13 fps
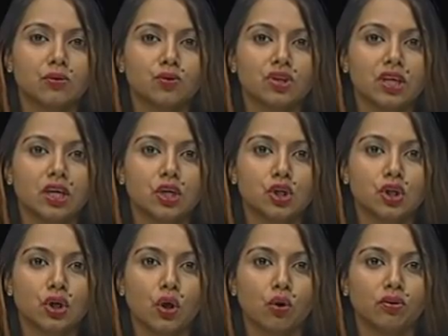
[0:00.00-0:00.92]

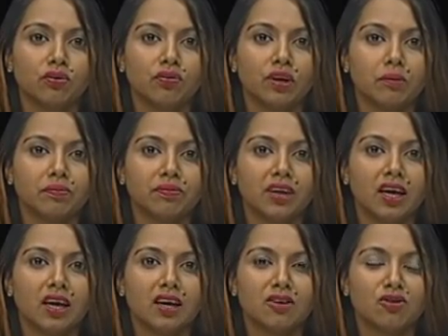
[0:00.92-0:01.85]
station, Gold FM,
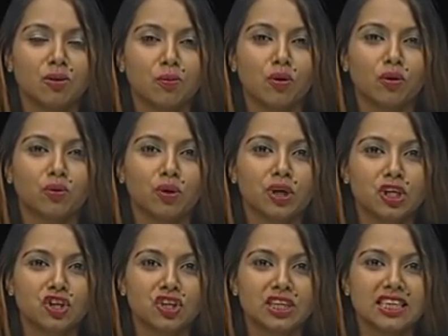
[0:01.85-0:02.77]
to our poll
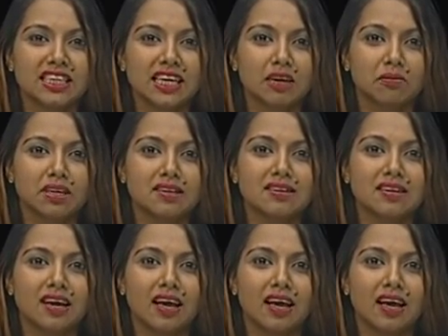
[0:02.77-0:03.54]
questions segment.